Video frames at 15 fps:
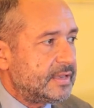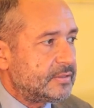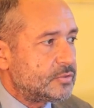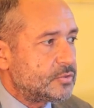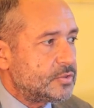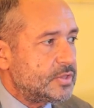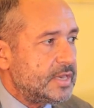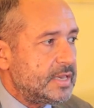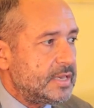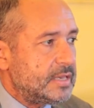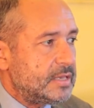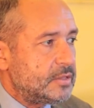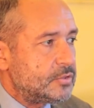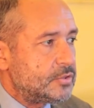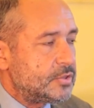and
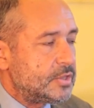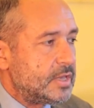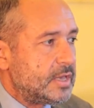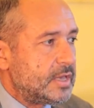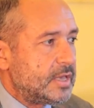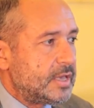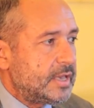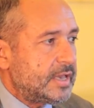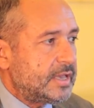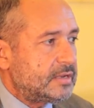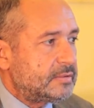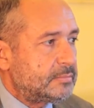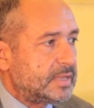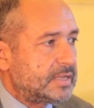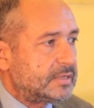change,
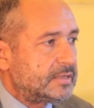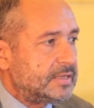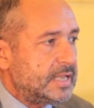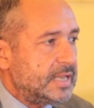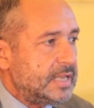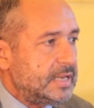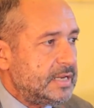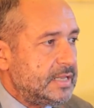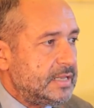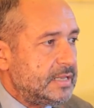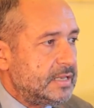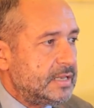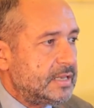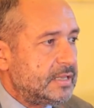and maintaining